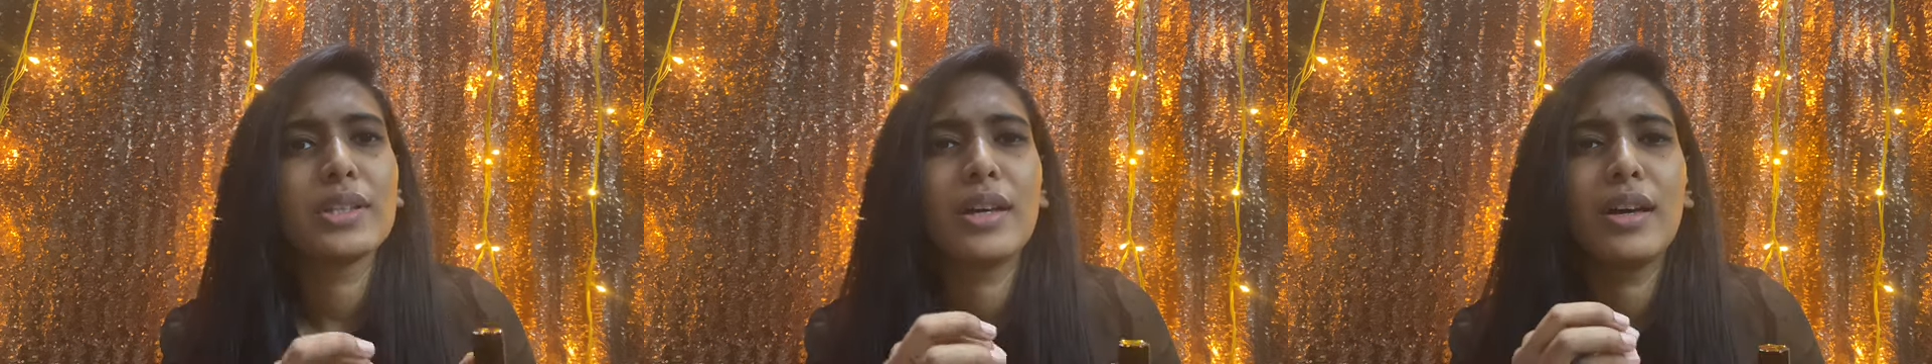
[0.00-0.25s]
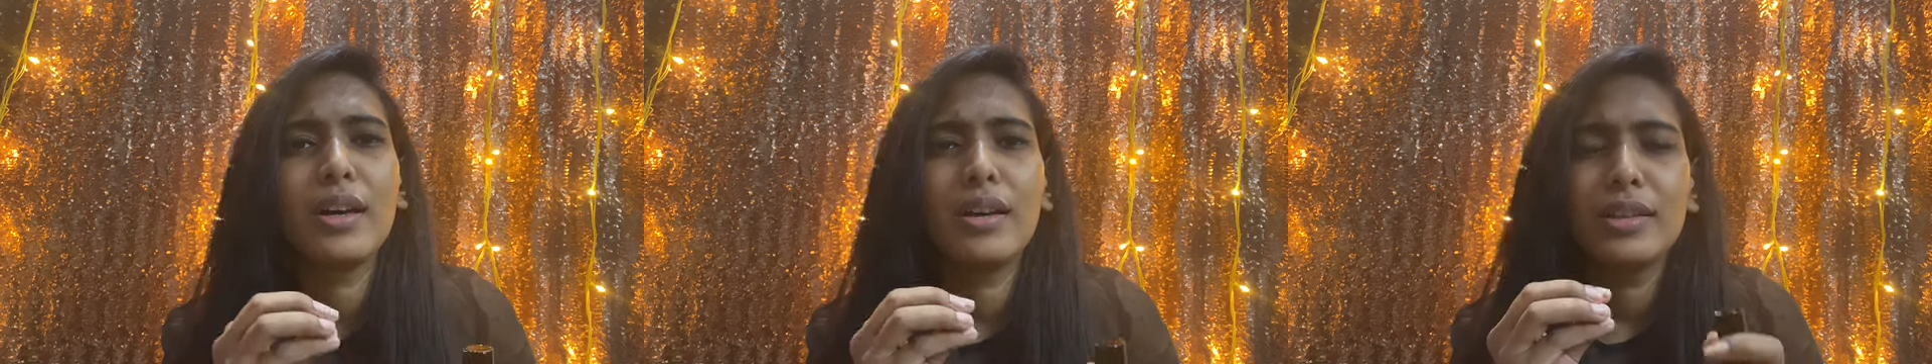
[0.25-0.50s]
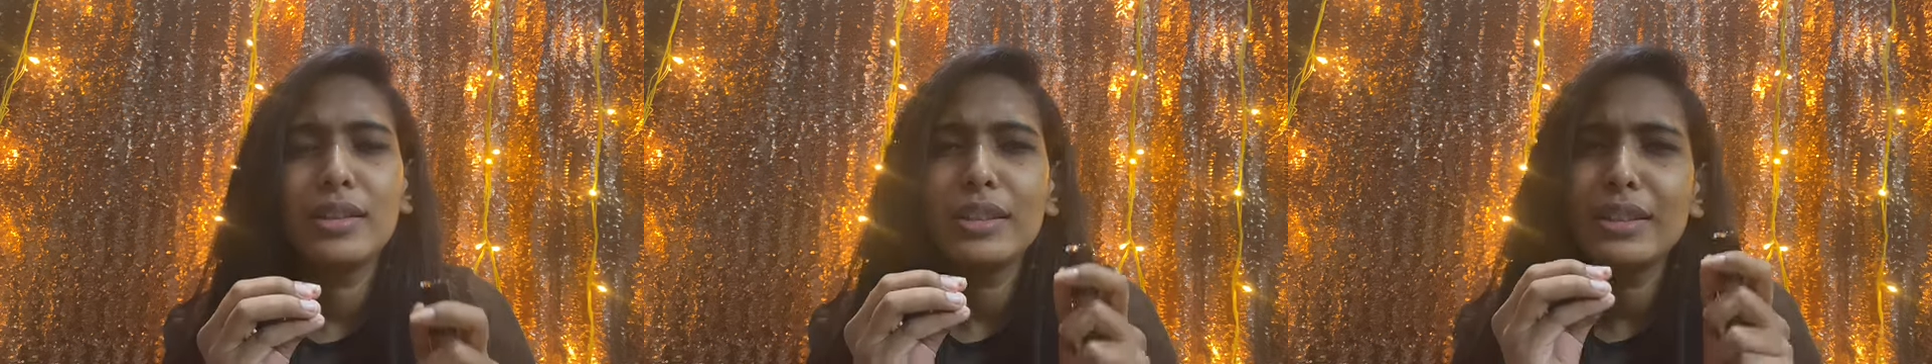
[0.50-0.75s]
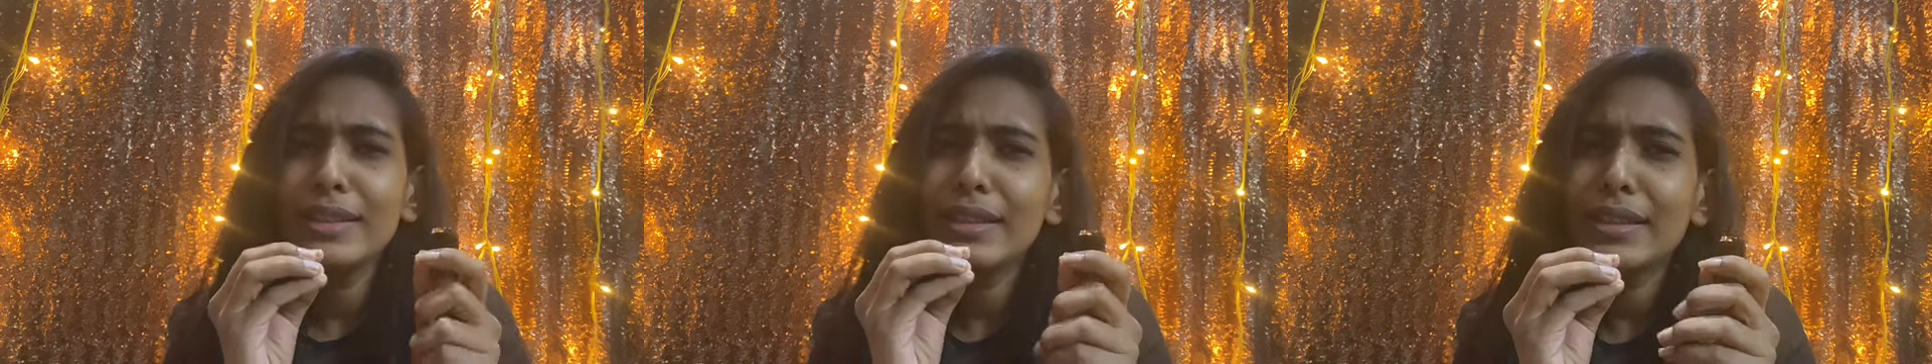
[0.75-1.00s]
a
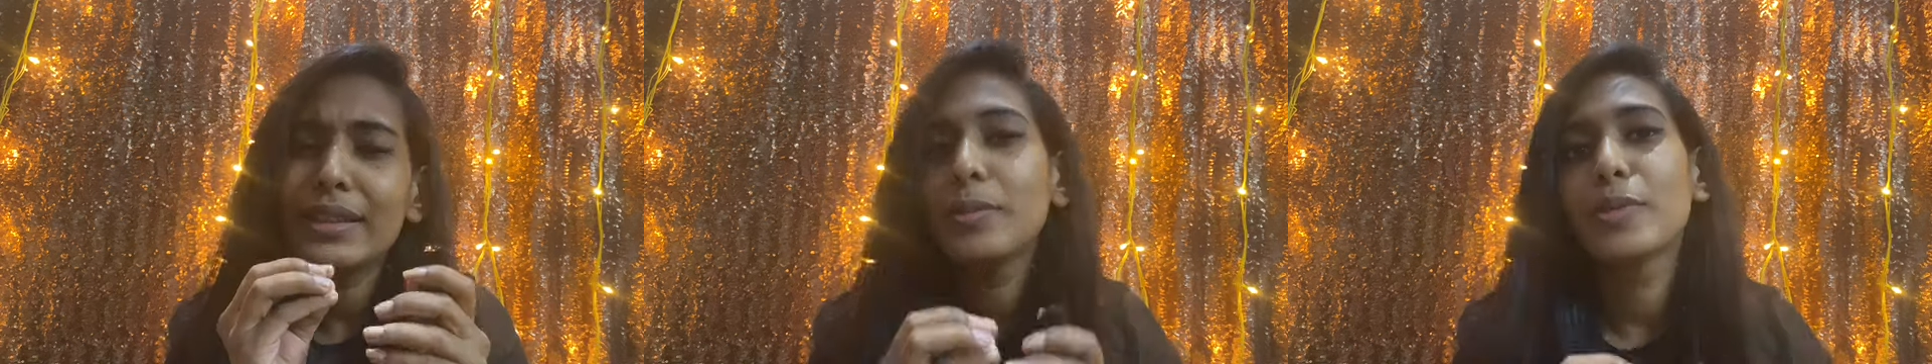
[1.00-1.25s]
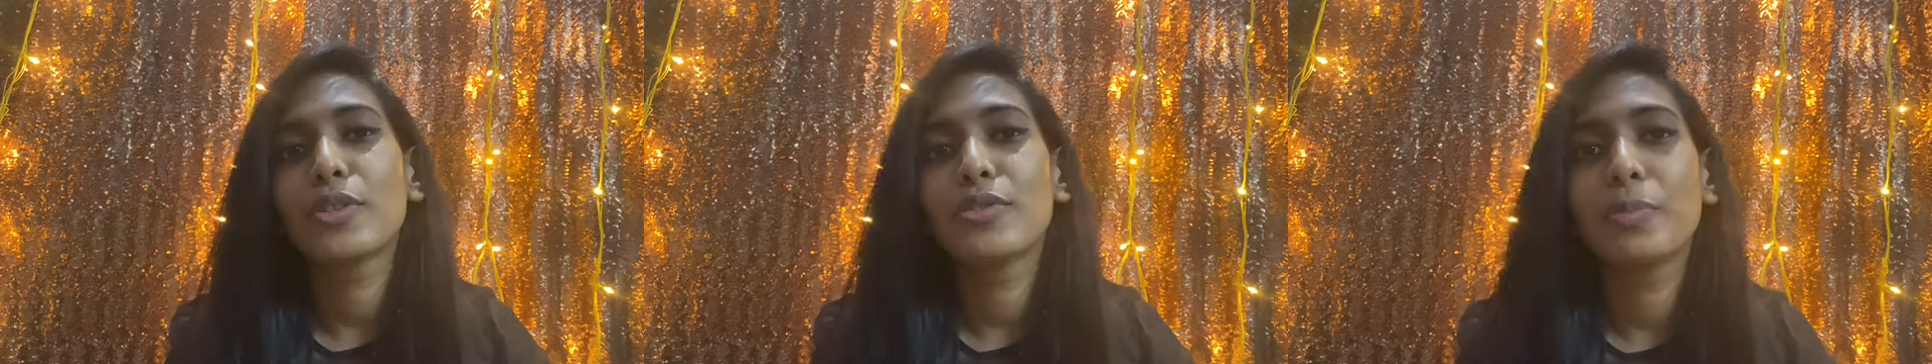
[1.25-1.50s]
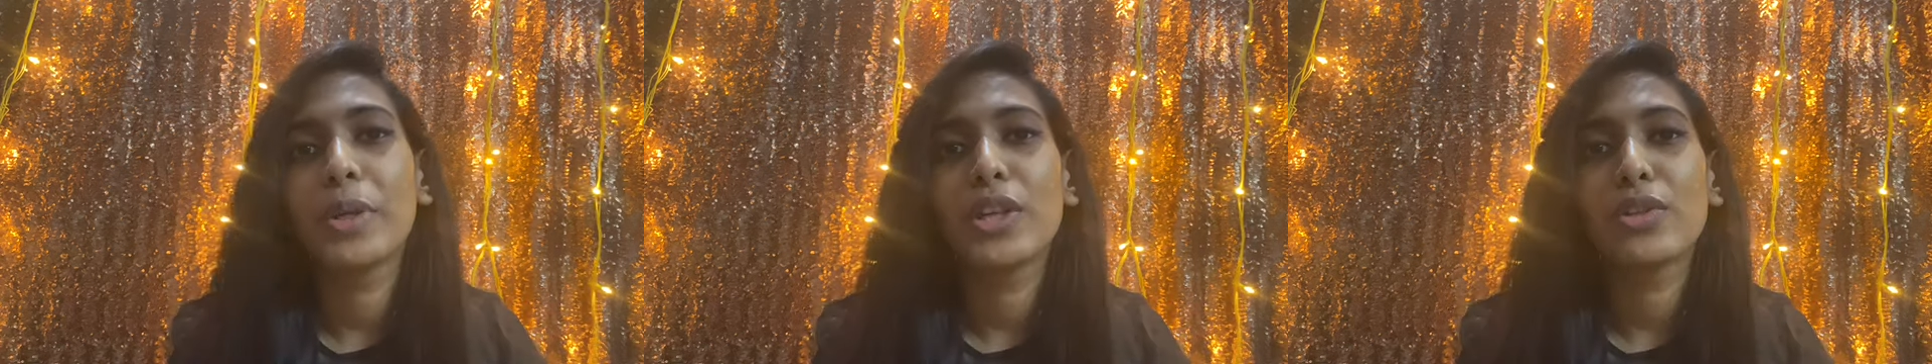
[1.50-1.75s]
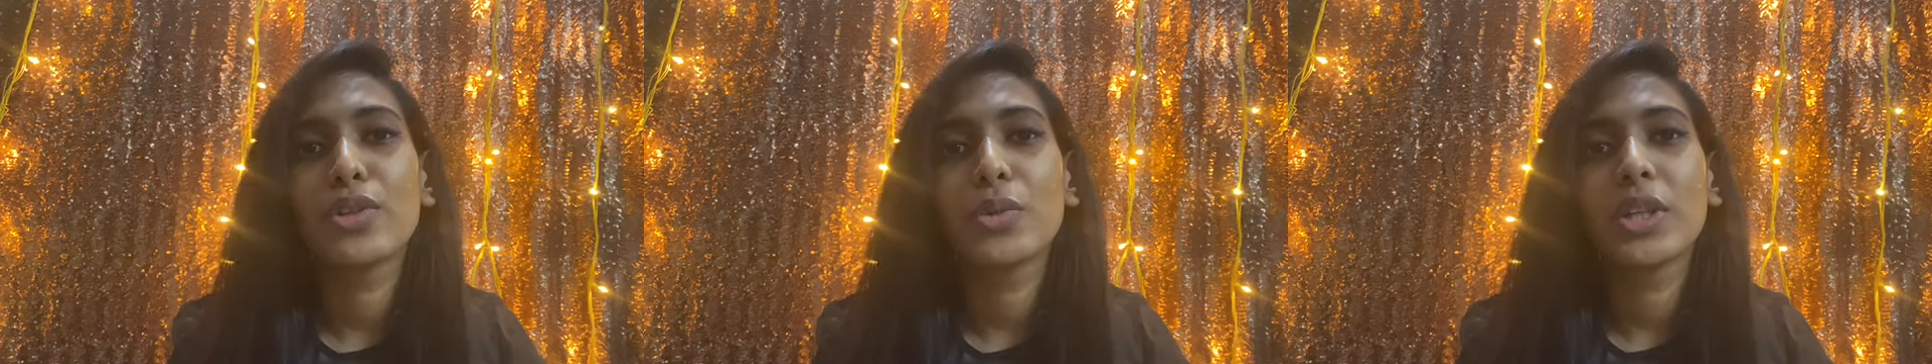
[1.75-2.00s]
little bit of
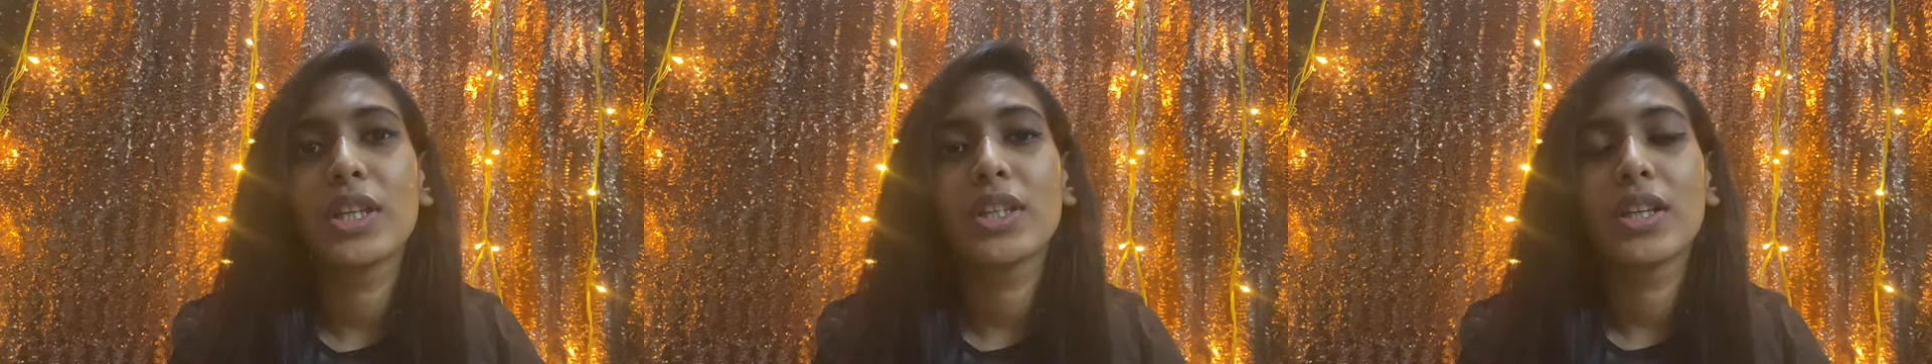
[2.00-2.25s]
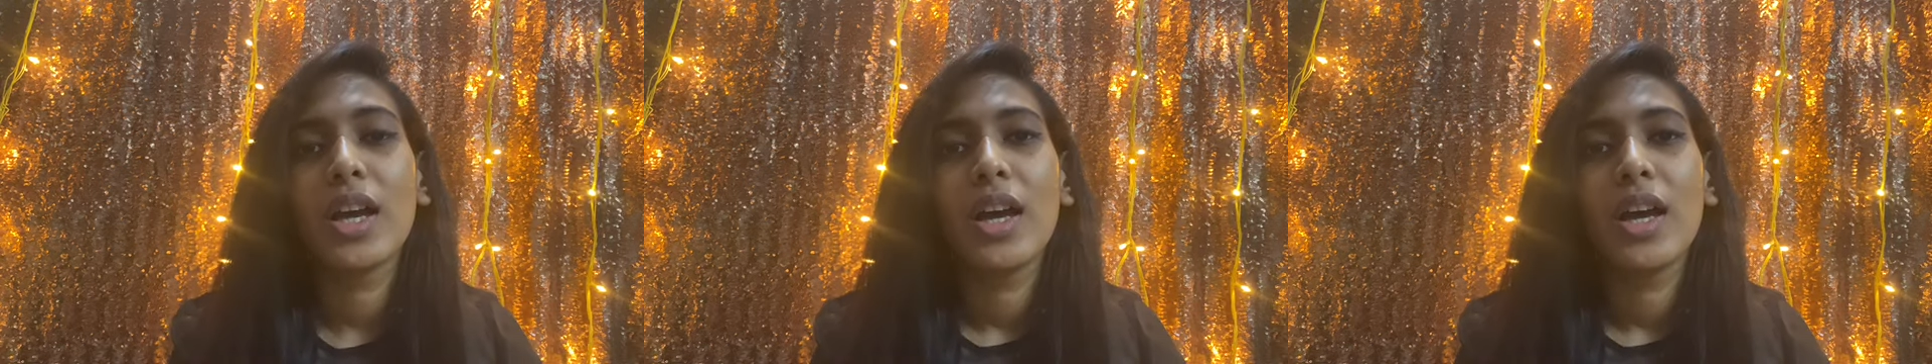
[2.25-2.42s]
pink to it,